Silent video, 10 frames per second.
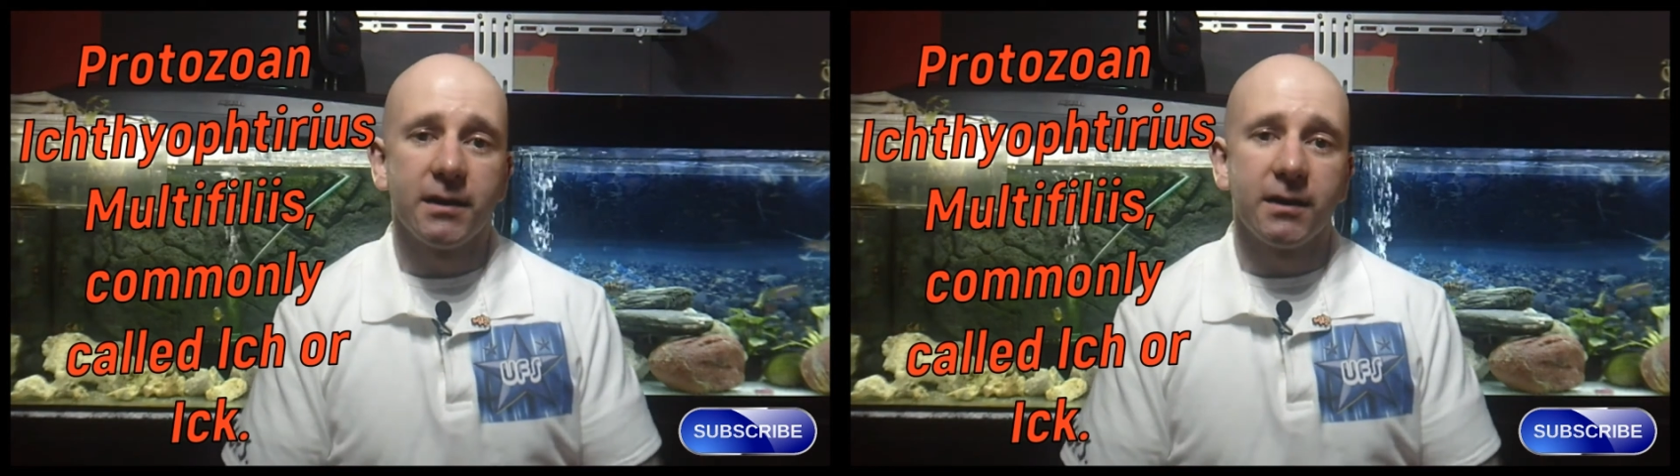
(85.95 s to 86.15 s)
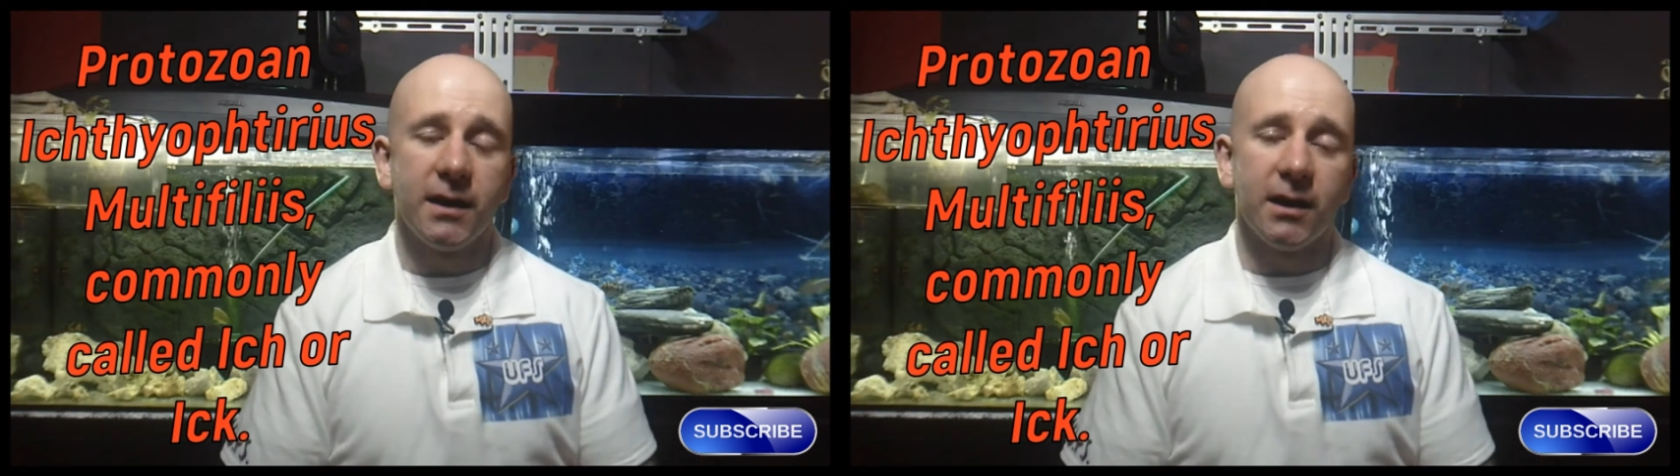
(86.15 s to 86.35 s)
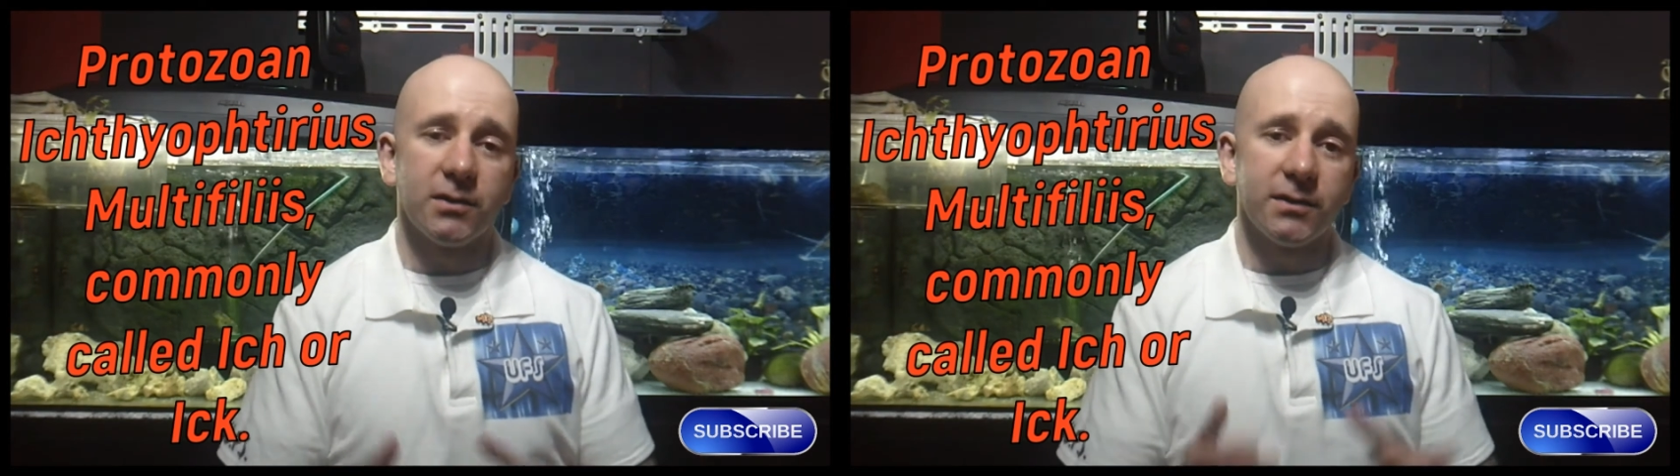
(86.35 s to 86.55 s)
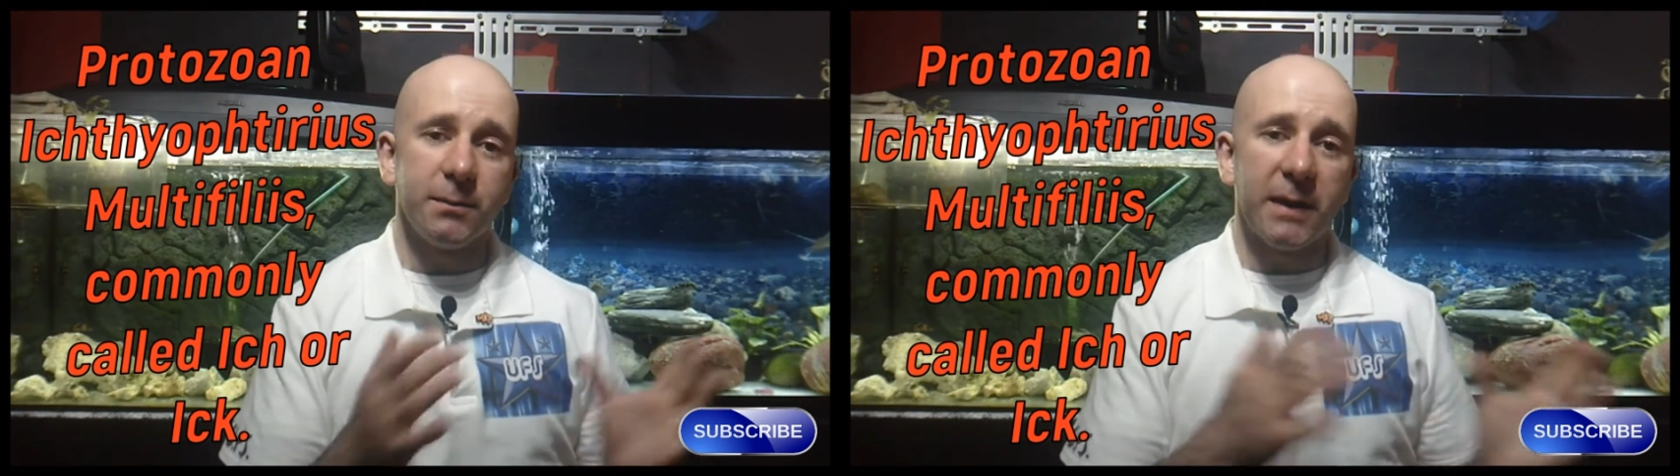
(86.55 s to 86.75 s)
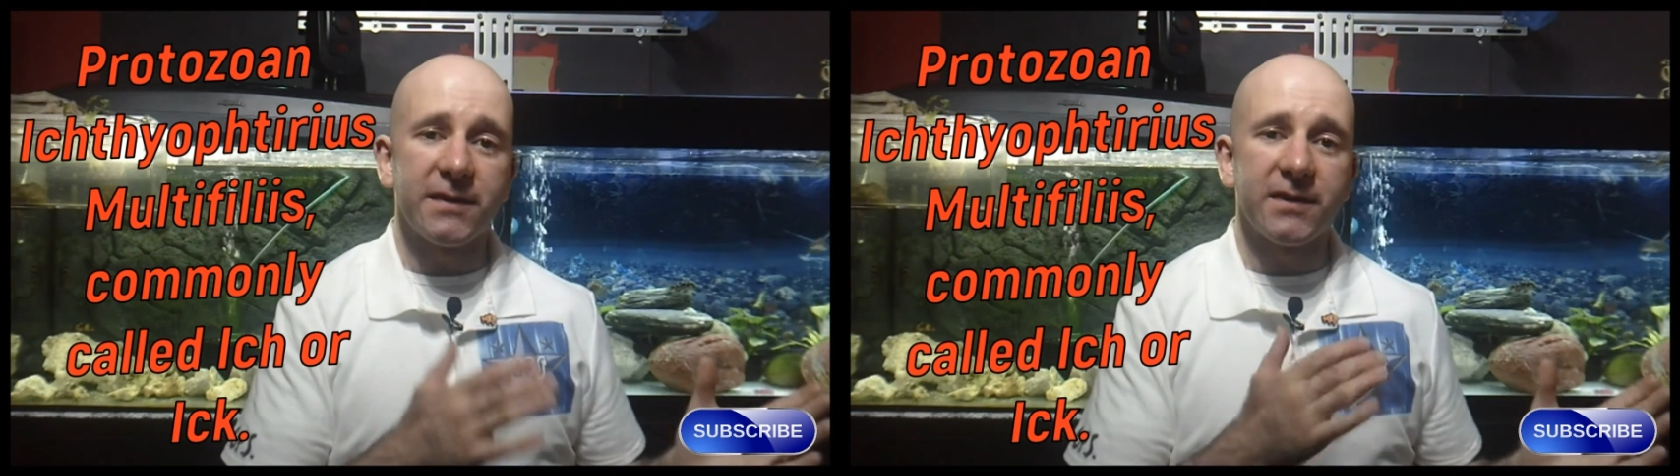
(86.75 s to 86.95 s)
Now the
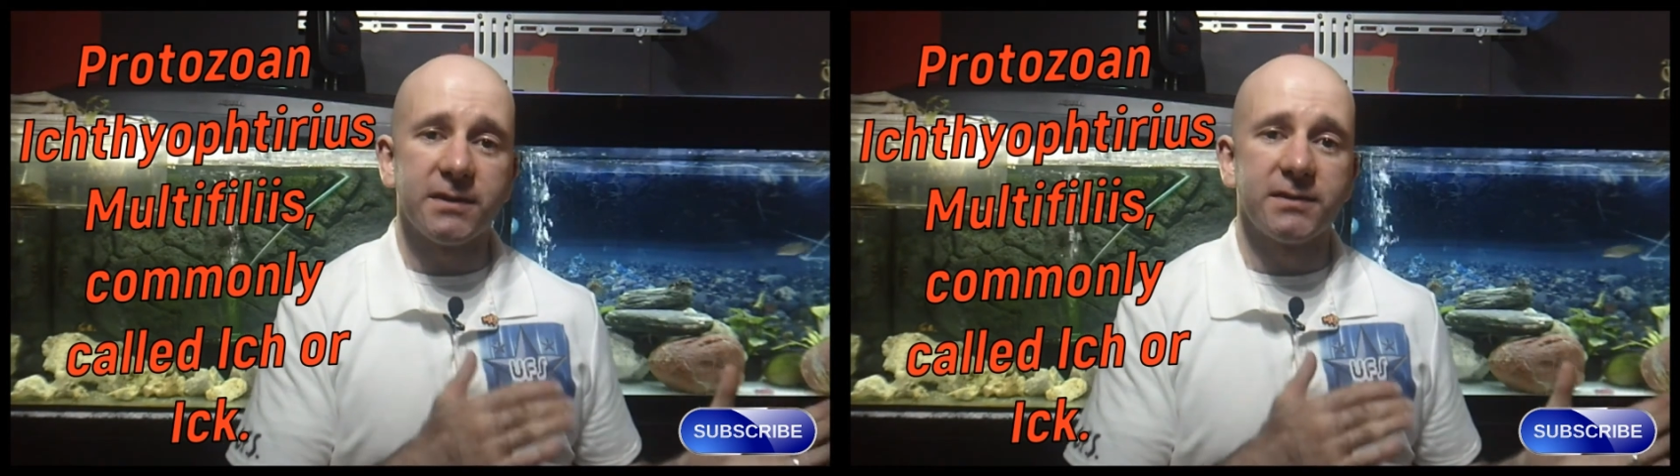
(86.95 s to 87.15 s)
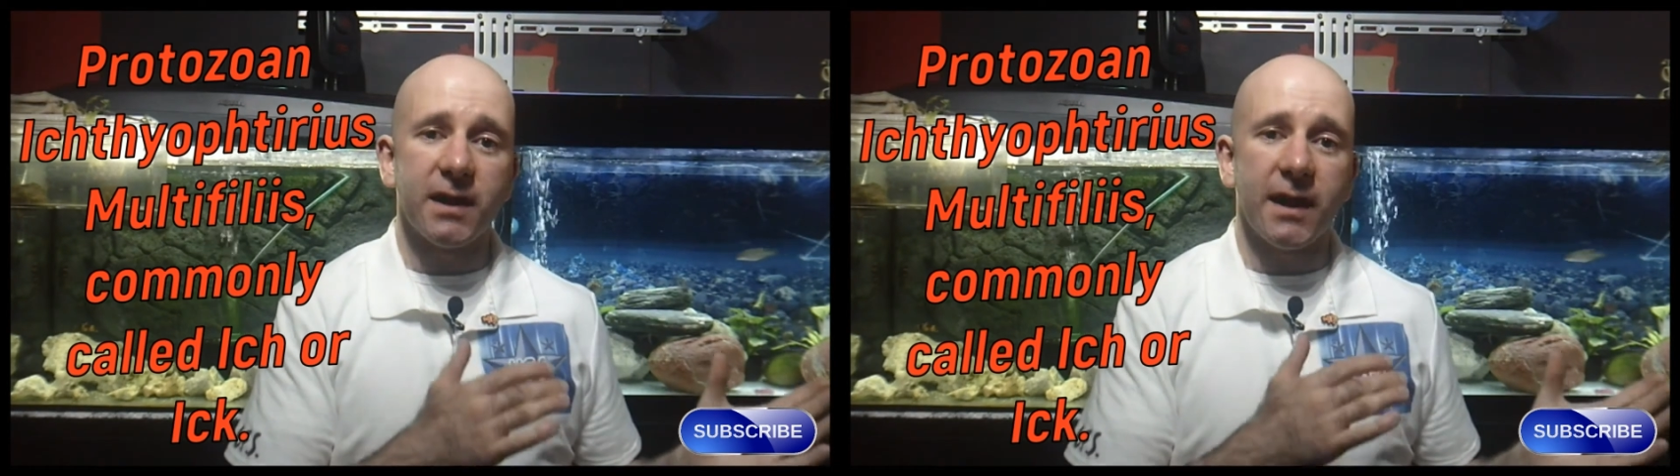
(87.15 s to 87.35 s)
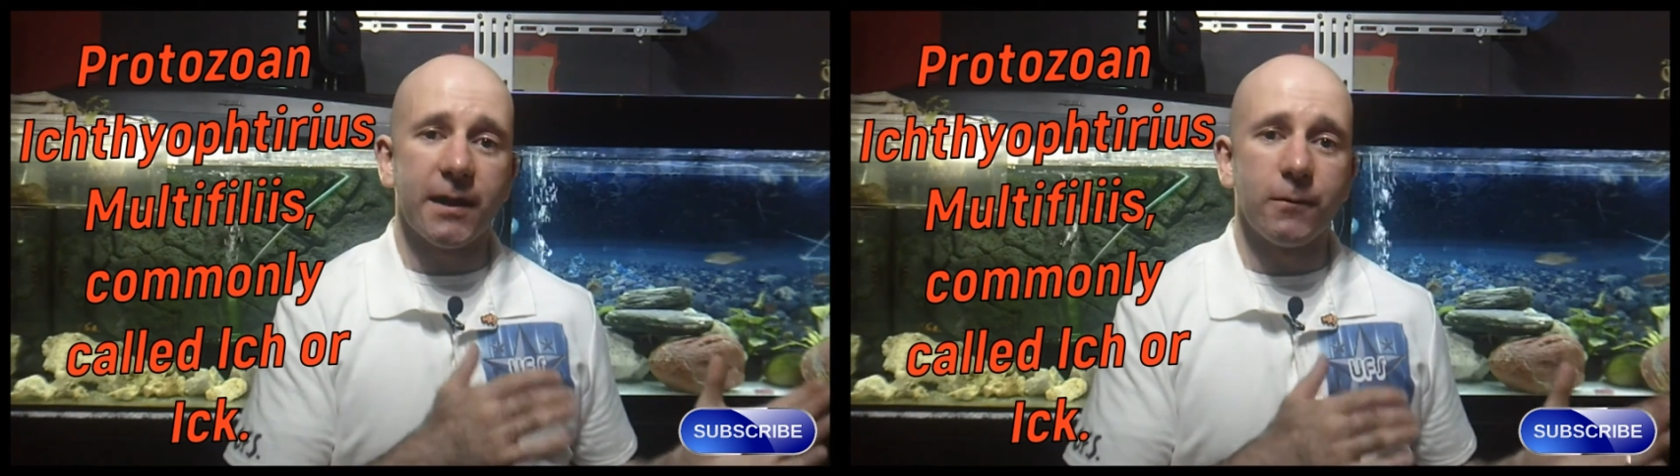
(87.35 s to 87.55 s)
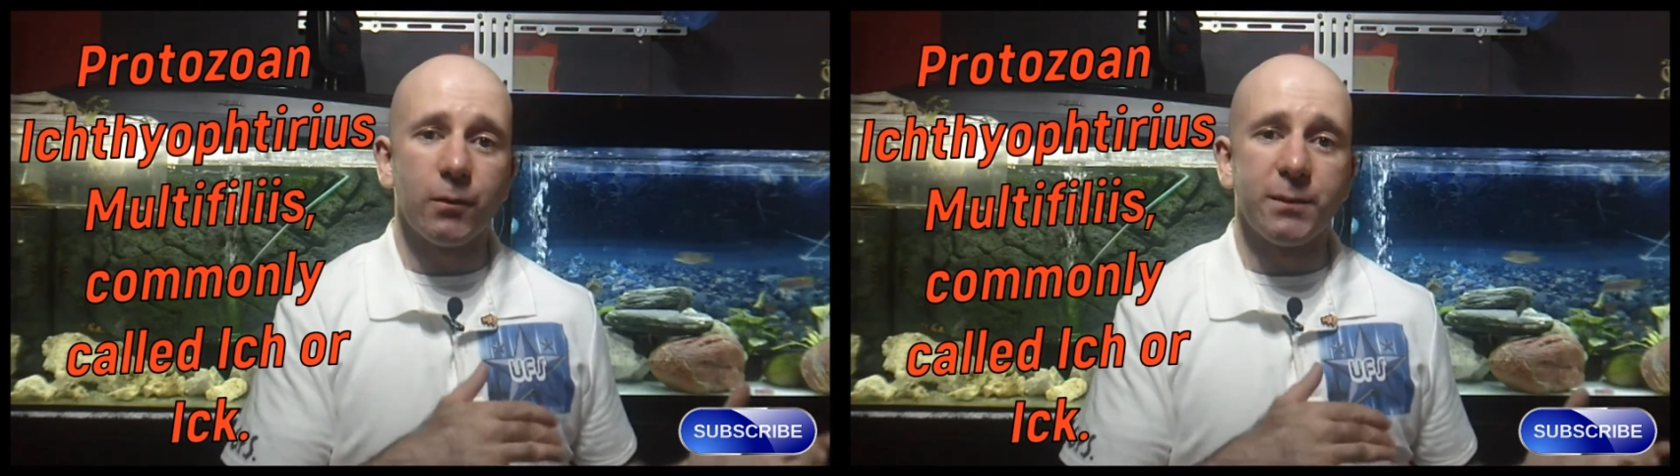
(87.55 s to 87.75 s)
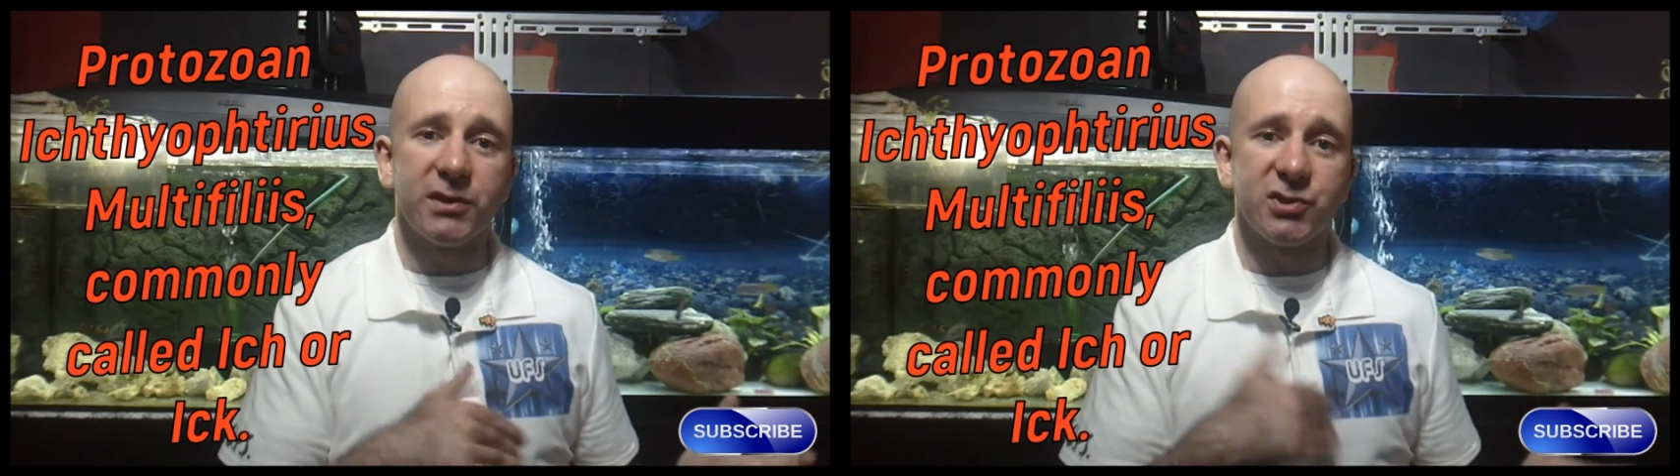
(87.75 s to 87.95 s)
method I will
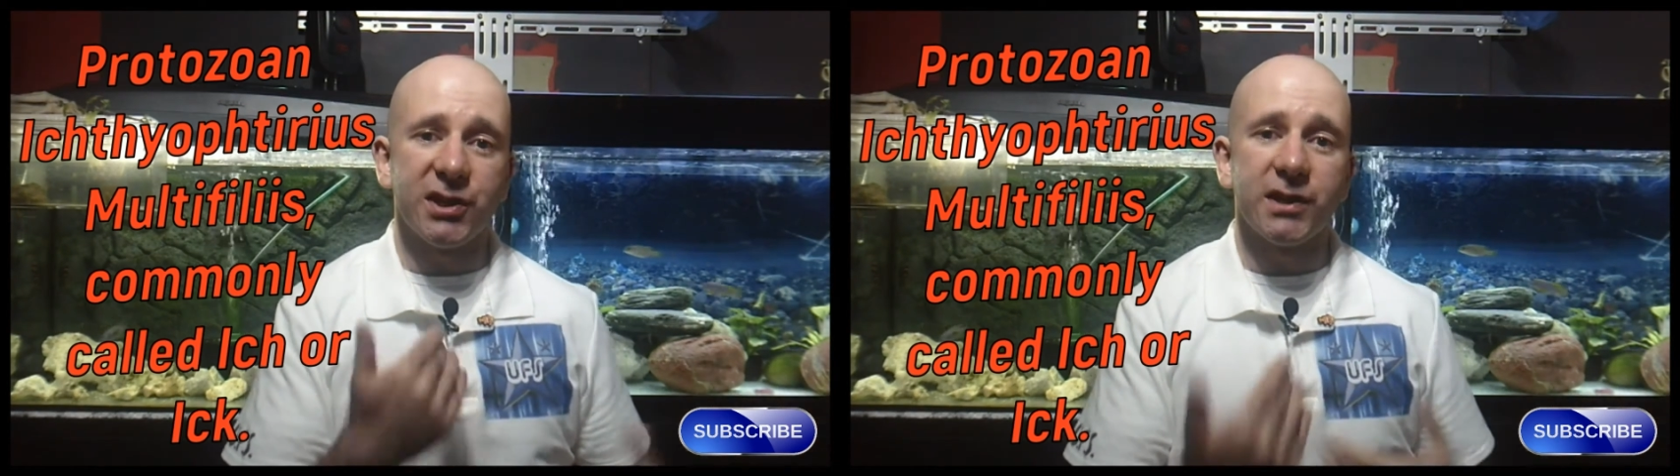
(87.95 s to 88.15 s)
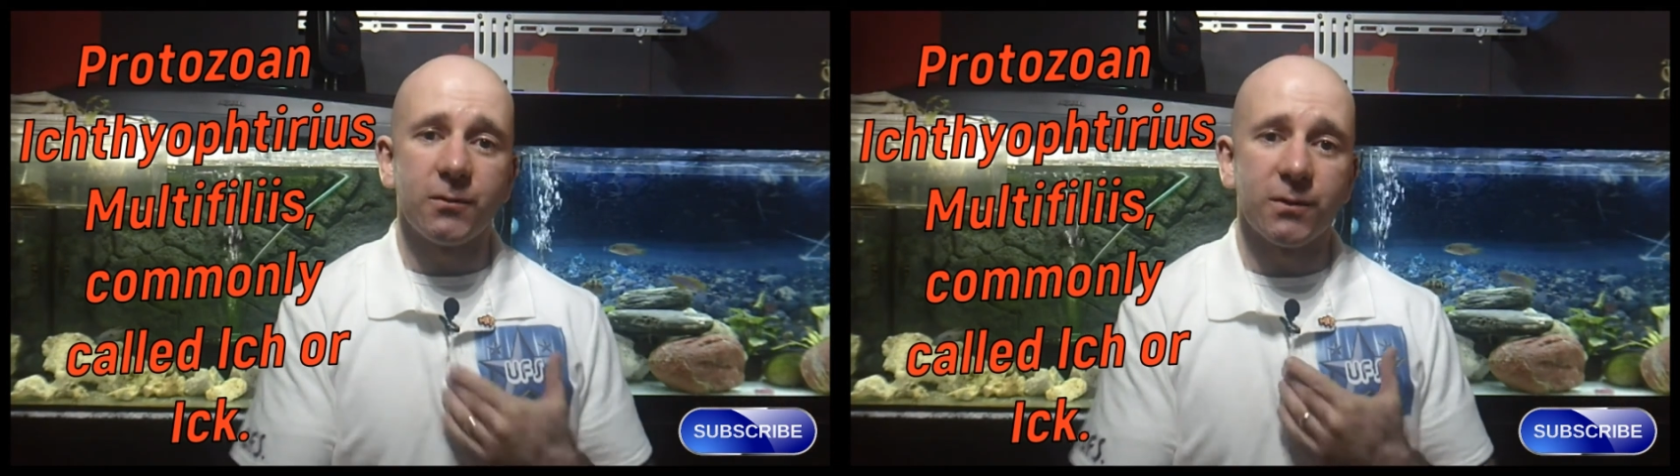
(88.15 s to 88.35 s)
be sharing